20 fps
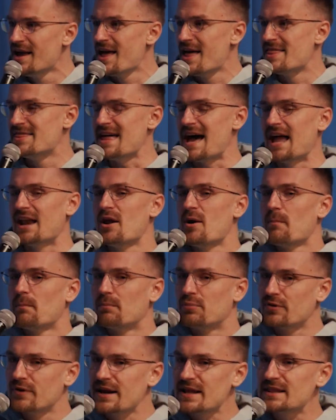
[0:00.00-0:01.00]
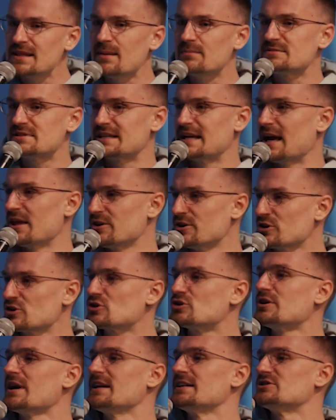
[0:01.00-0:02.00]
that bring them together,
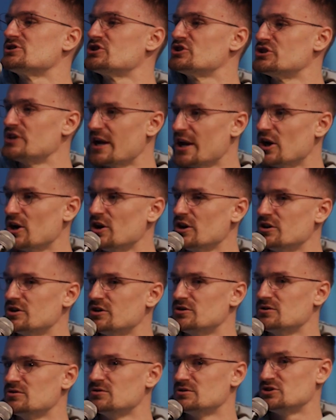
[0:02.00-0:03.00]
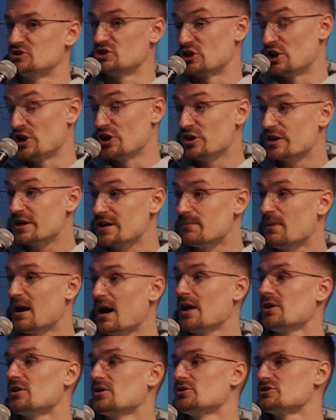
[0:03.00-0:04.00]
create a shared security
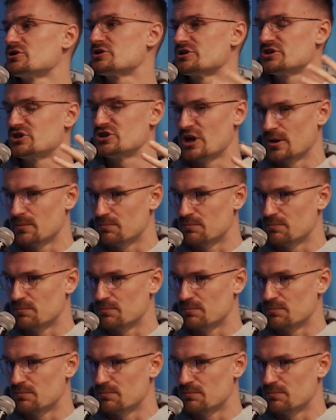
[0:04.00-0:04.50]
model, shared